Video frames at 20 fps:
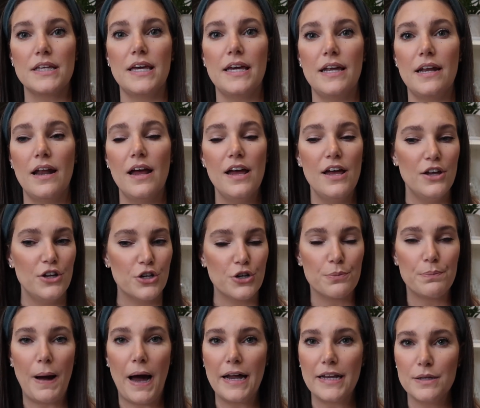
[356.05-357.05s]
get your
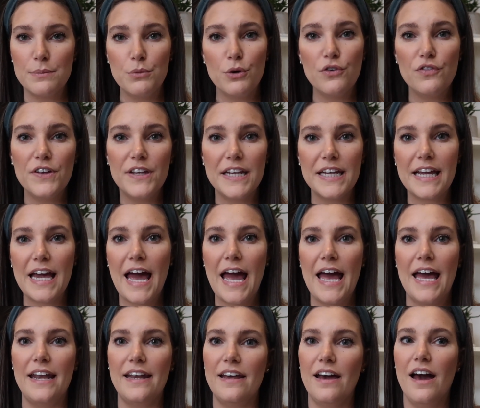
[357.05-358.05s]
body moving
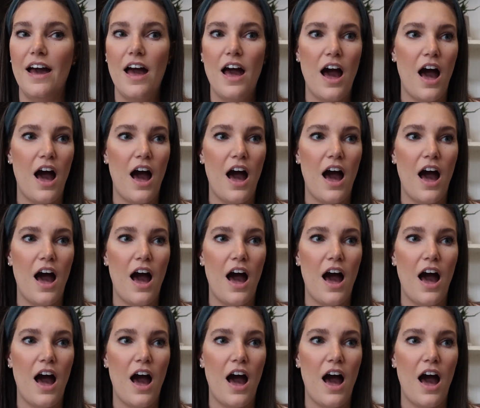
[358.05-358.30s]
again.